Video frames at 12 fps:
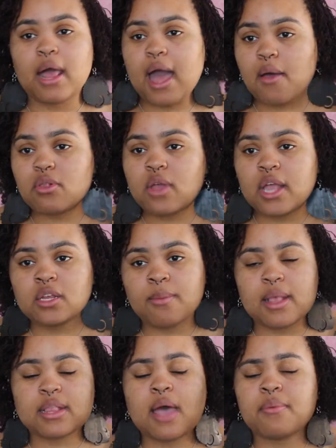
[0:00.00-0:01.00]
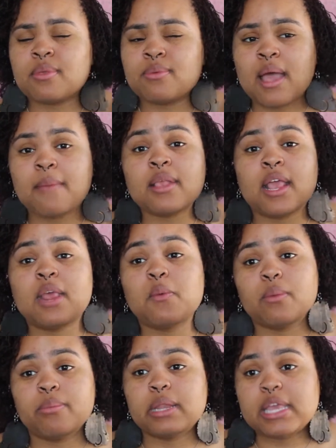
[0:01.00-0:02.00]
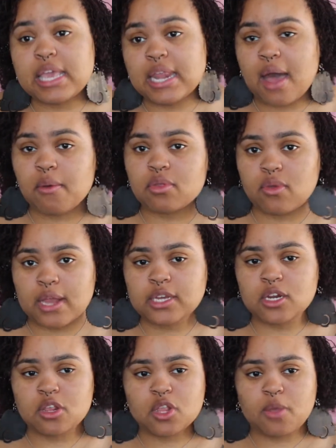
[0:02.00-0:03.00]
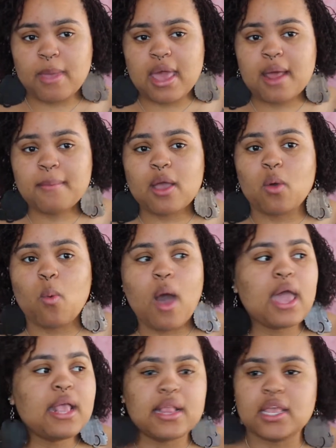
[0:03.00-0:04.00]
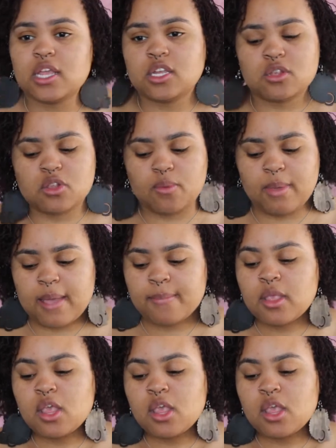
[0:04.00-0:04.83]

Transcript: Like I was scratching myself sometimes and it would bleed. I was scratching it so bad. I'm like, why is it itching so bad?